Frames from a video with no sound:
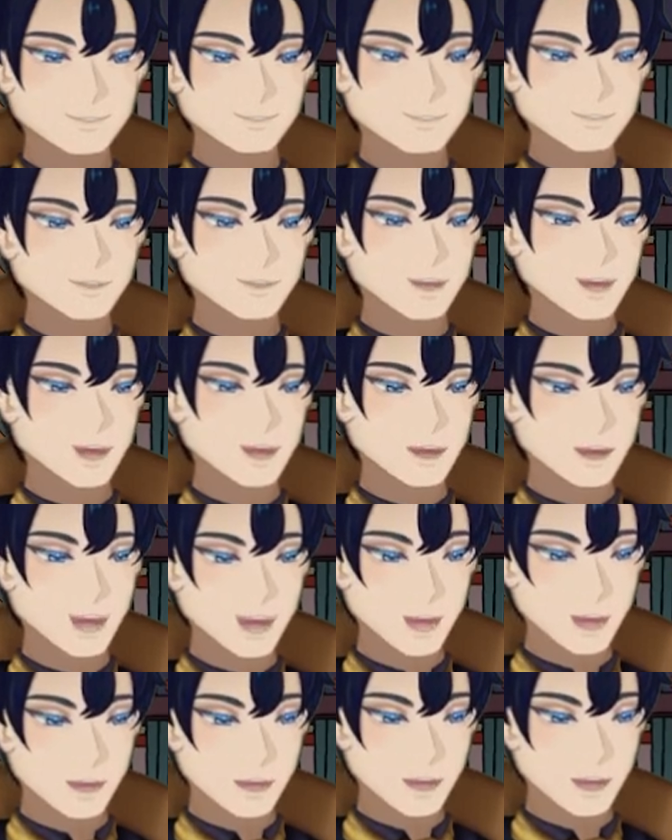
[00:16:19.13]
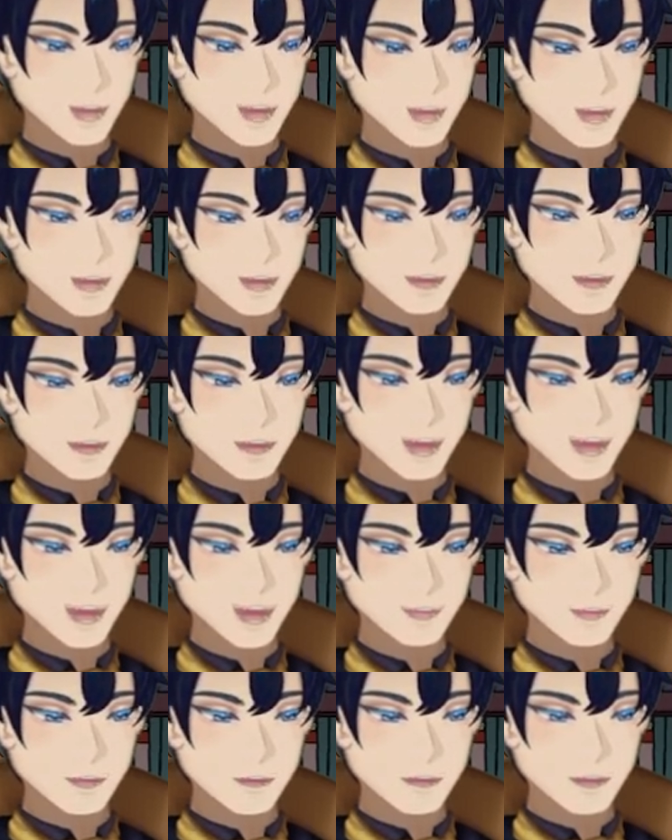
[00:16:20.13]
The two men opened their umbrellas
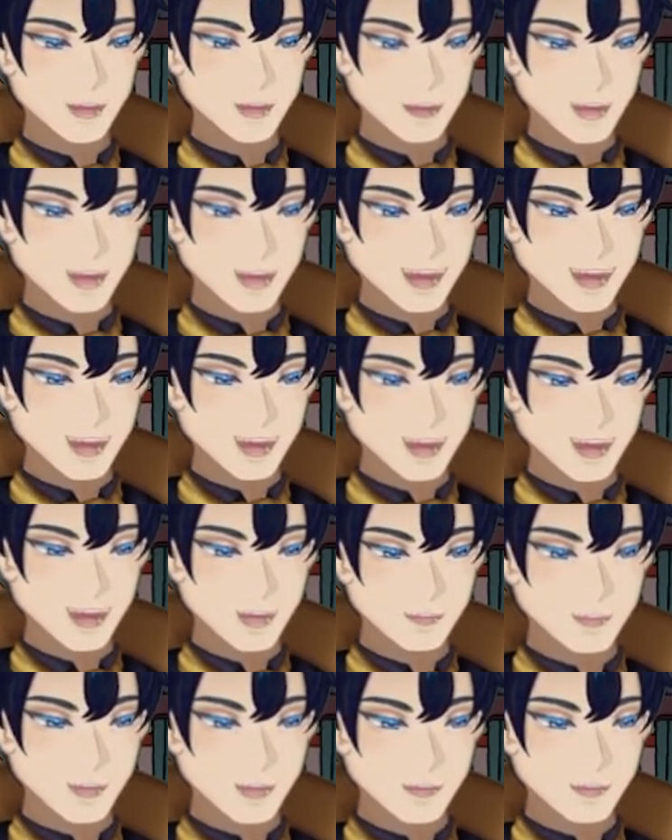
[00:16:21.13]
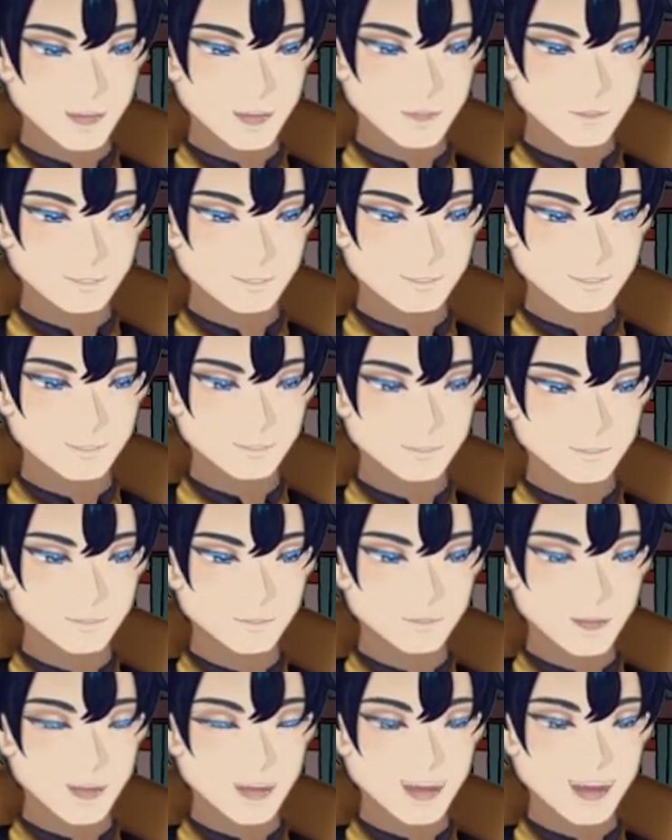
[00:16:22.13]
for them and handed them to them.
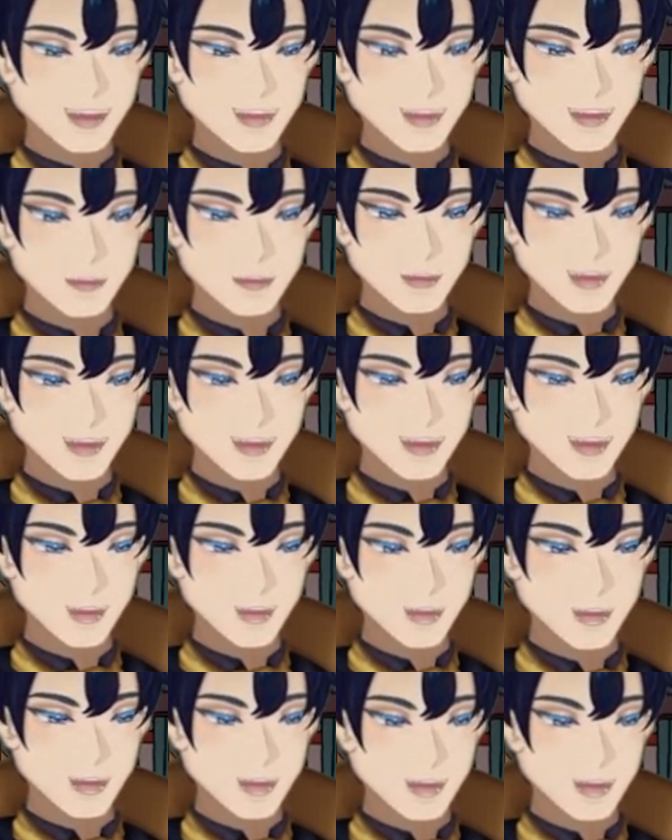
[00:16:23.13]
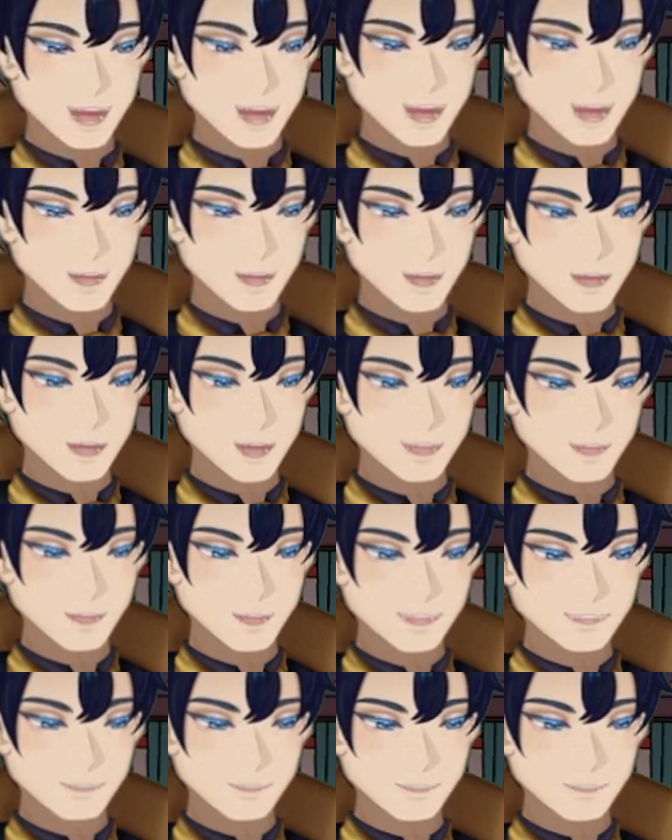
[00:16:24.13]
From this they received a faint
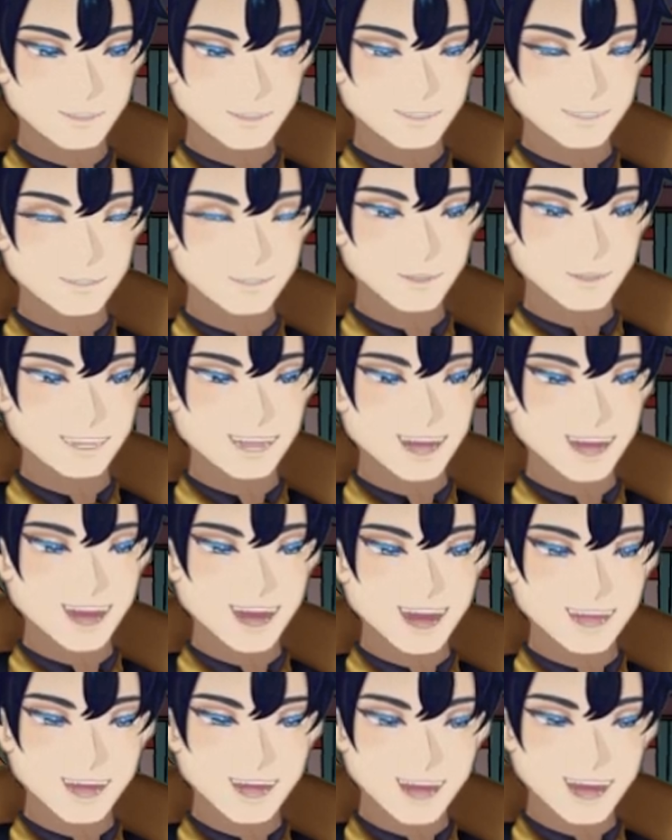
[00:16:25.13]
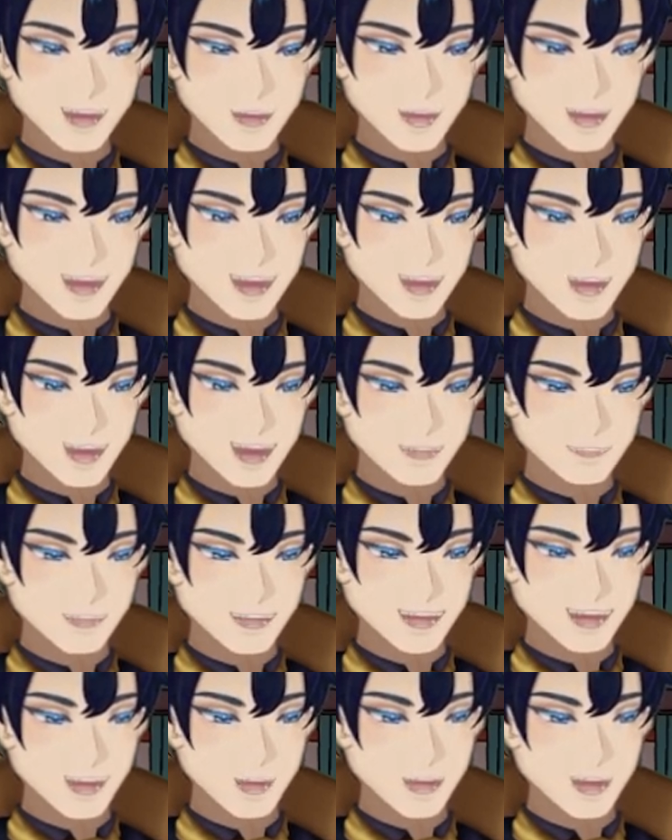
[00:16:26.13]
encouragement, because they could not believe that if
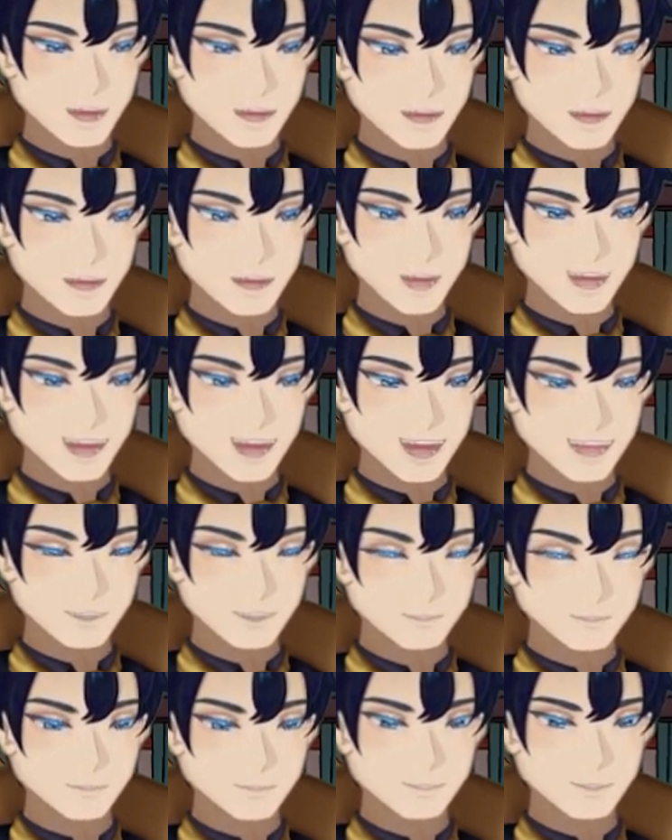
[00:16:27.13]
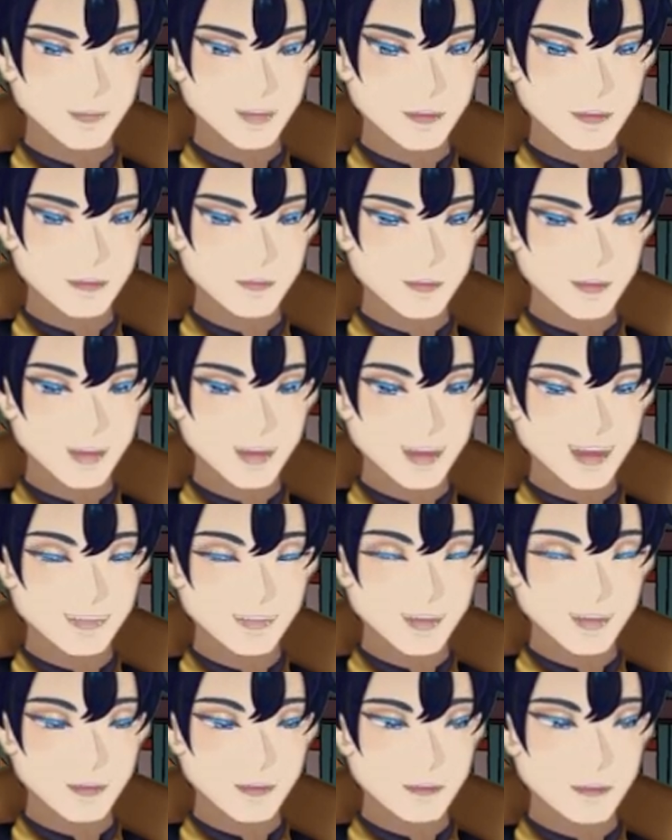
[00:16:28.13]
these men were wicked, they would pause to
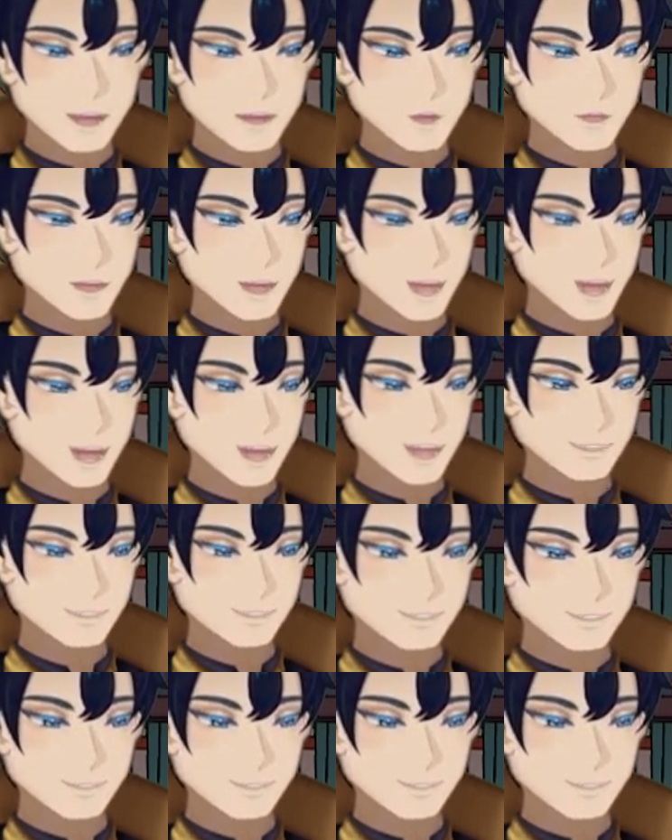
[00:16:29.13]
open umbrellas.